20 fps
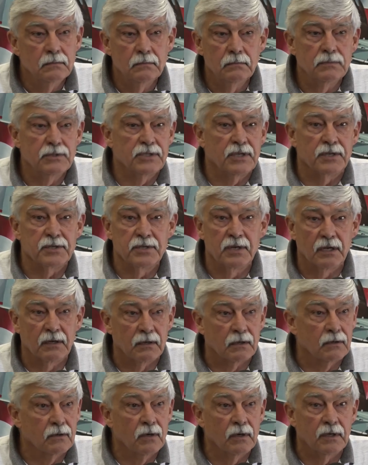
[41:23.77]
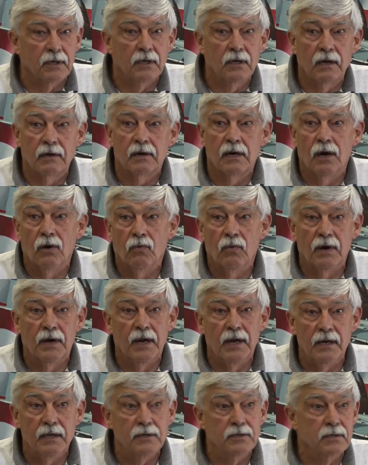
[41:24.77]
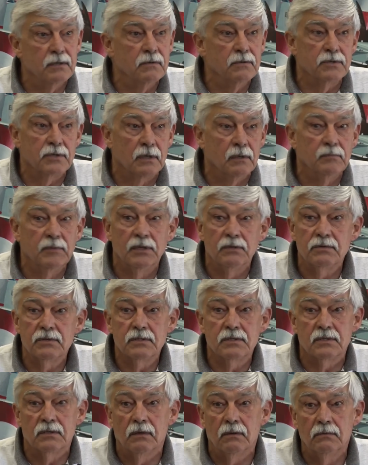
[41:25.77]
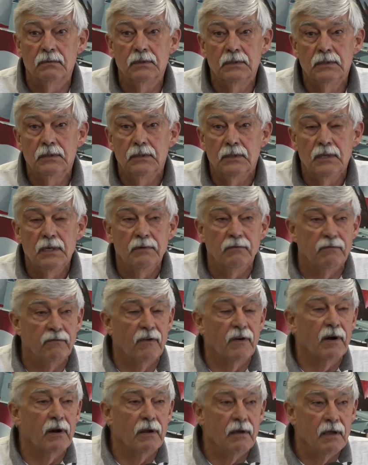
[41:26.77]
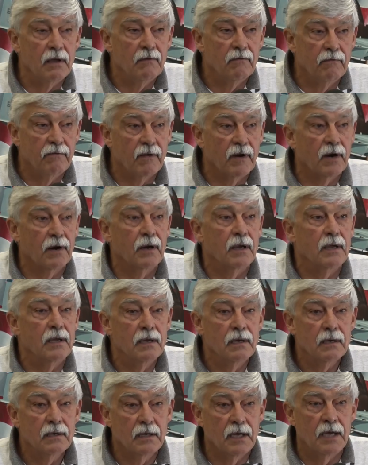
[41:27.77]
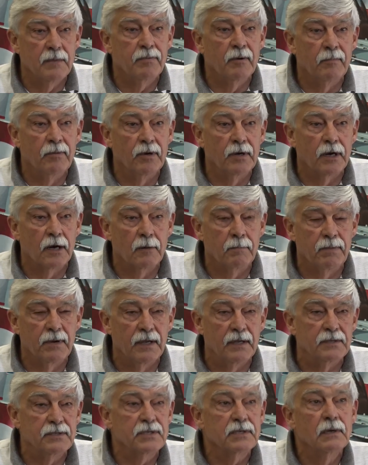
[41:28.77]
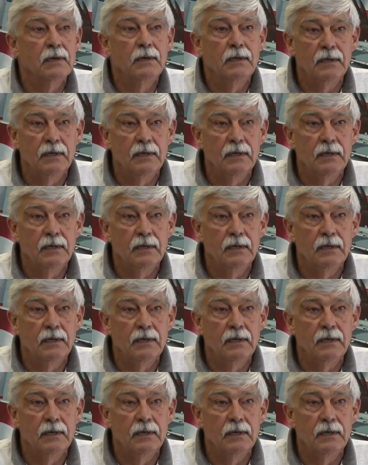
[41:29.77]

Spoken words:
Cessna can cookie cutter out 182s almost. So very, very capable airplanes.